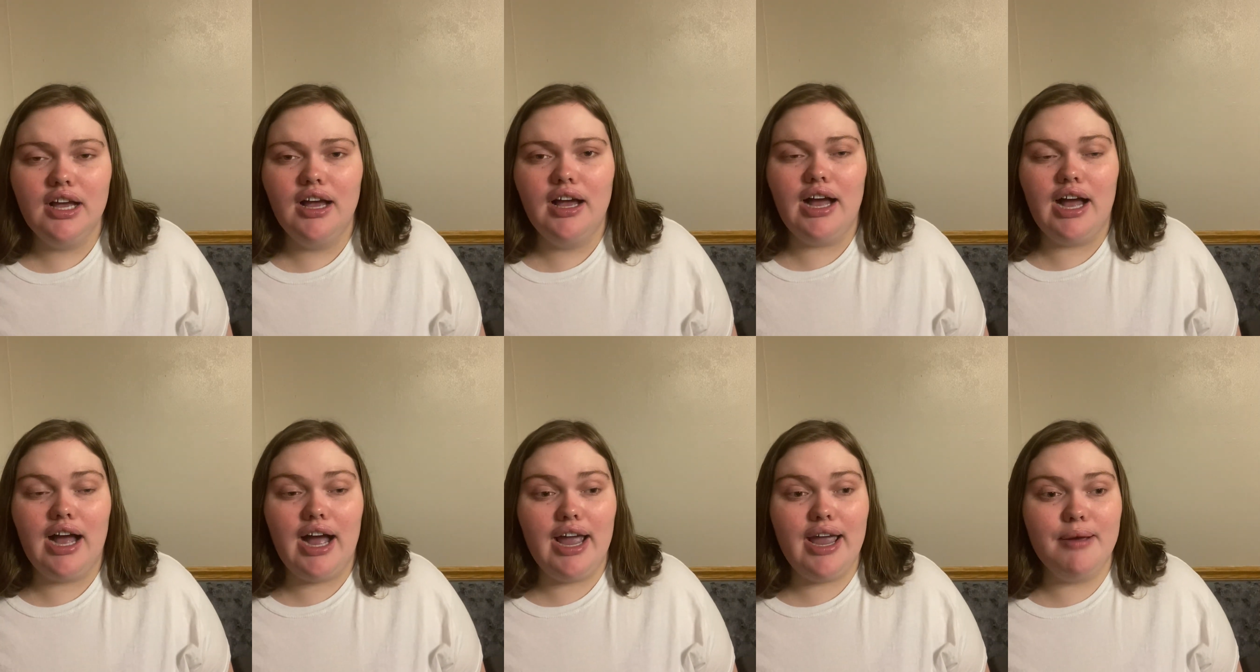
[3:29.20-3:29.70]

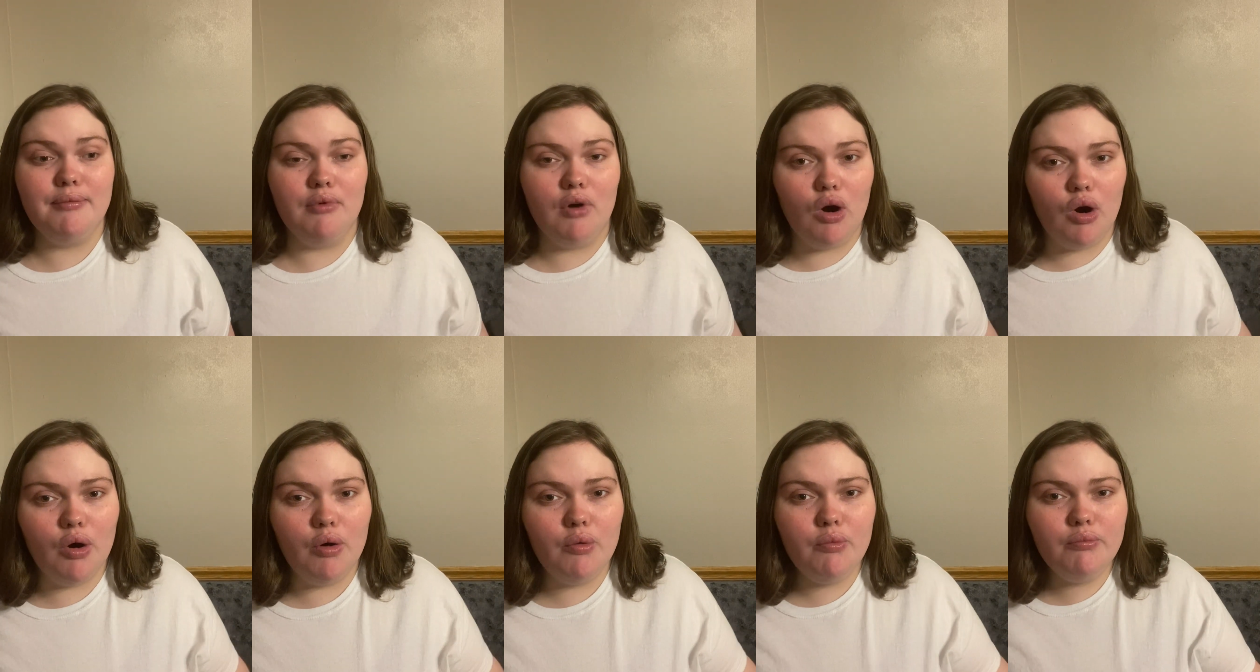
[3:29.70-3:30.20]
I am
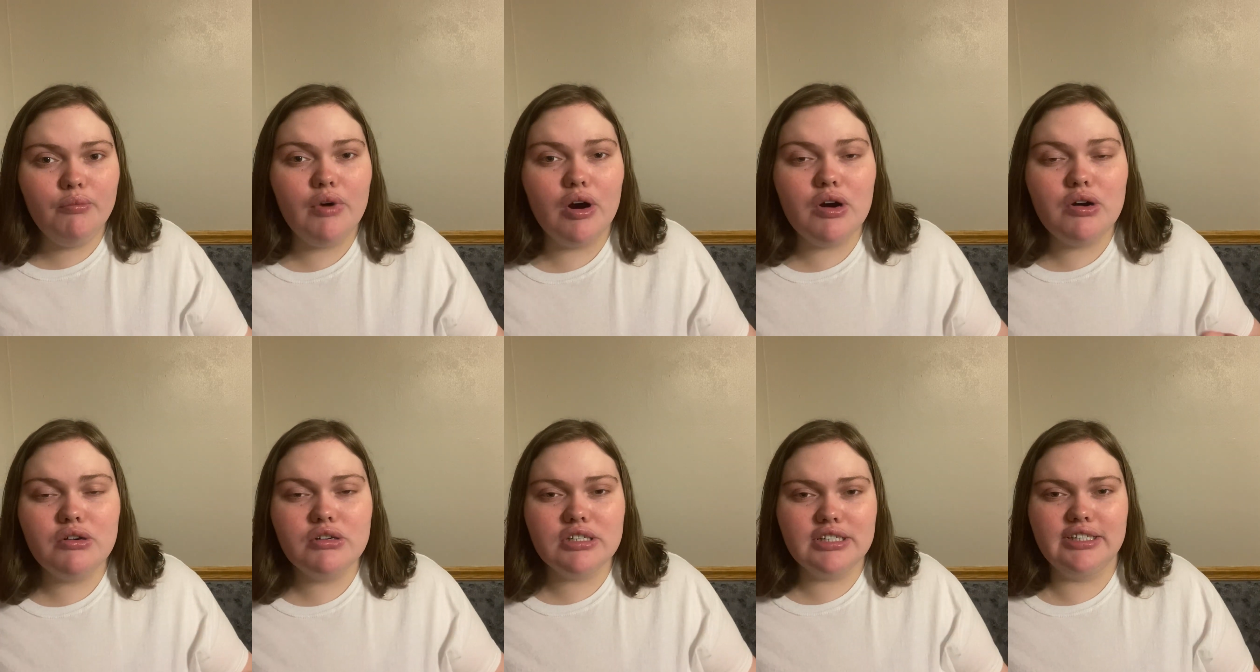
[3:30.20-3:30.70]

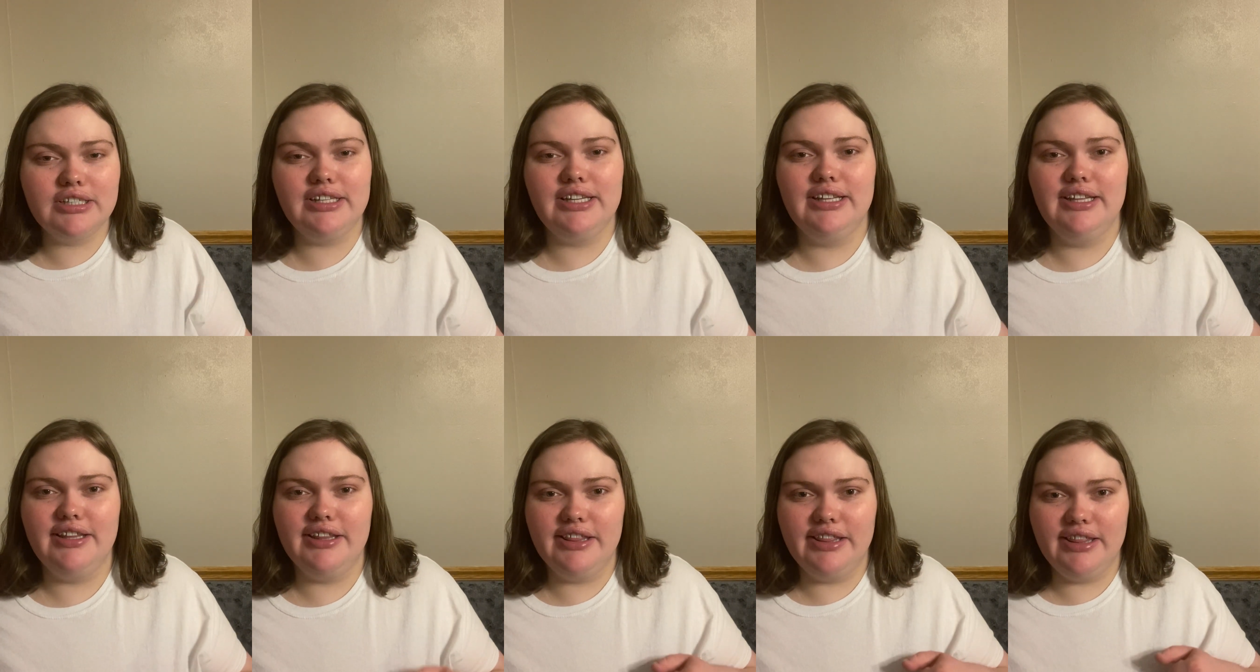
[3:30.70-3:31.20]
almost
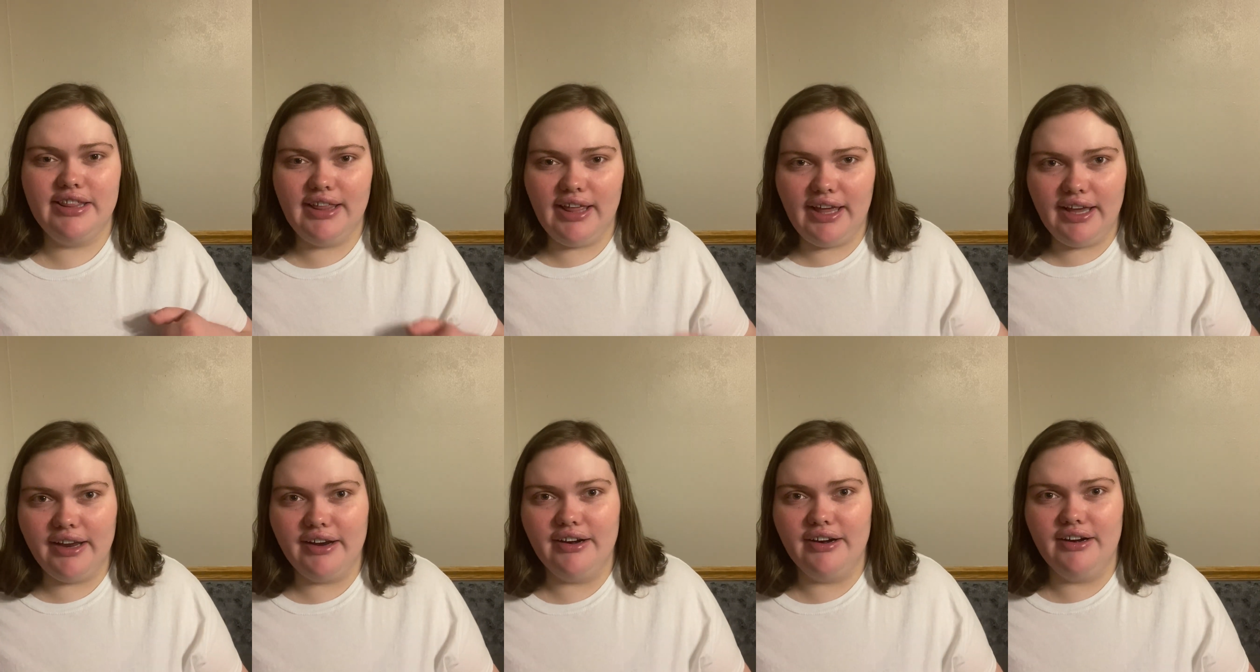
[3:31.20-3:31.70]

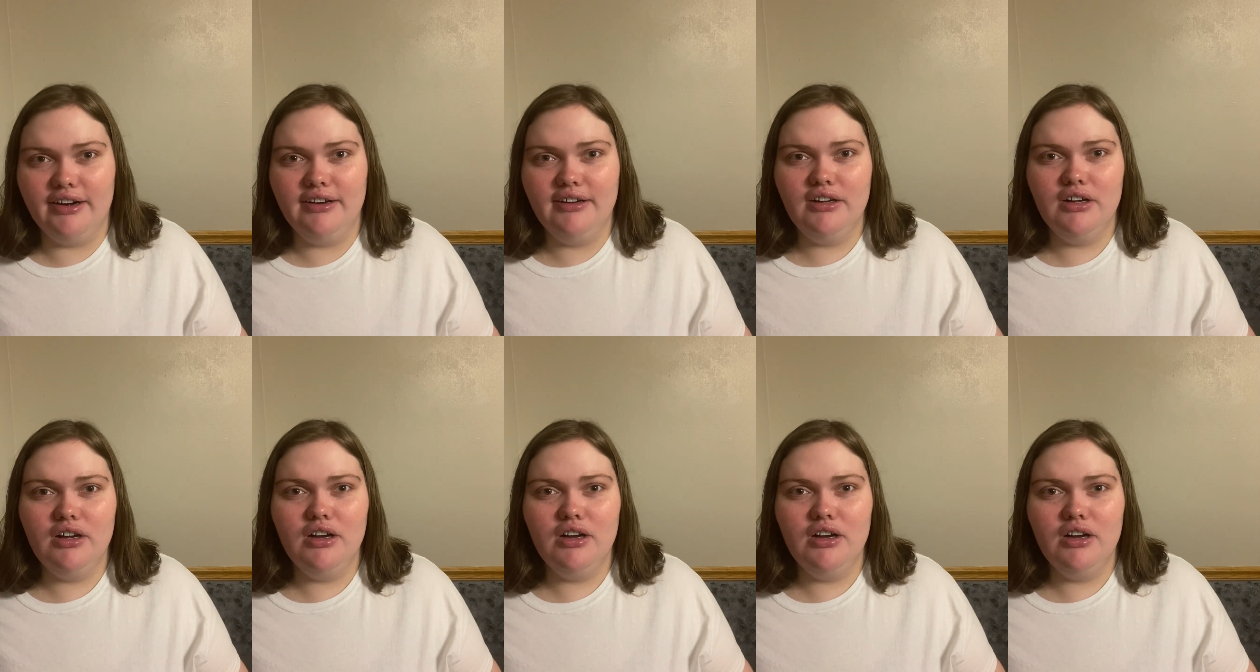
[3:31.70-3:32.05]
there.